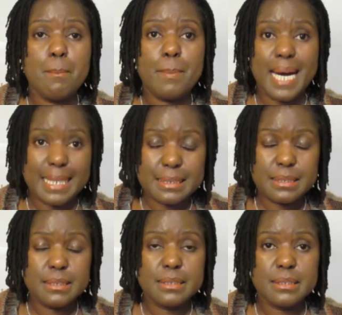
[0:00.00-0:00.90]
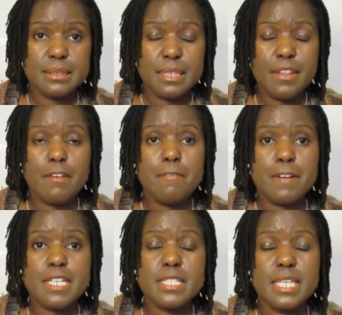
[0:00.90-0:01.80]
But the
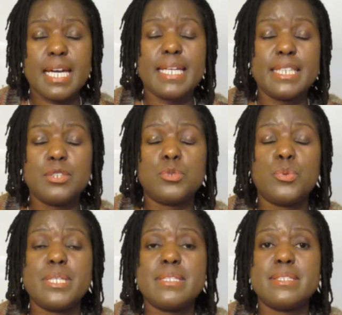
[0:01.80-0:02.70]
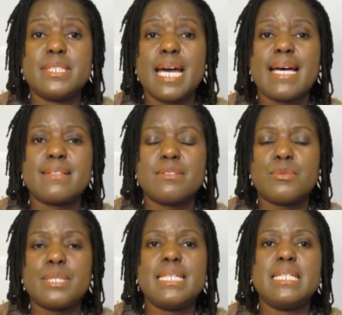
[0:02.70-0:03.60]
first thing I need to do is just
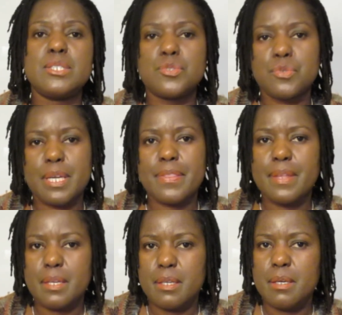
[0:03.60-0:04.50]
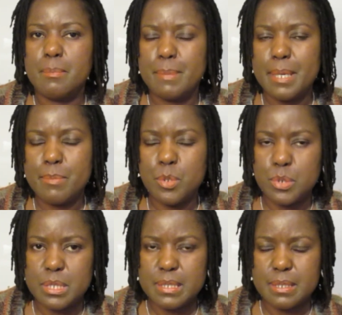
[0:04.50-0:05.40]
really strengthen my immune
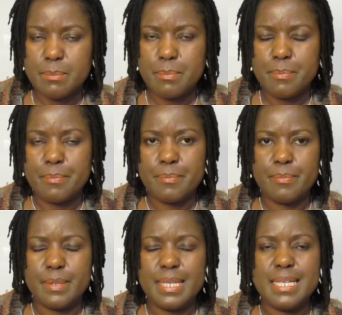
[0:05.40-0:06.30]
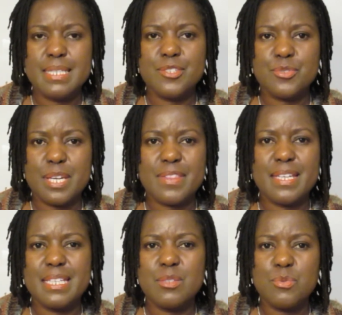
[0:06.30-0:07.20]
system. Strengthen
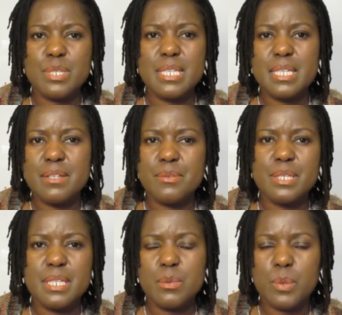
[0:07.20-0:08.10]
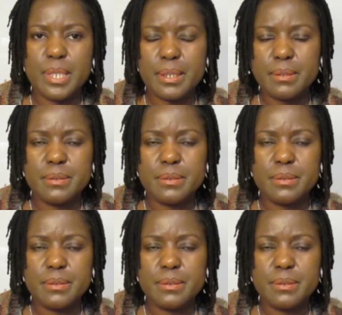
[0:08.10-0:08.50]
it really, really well.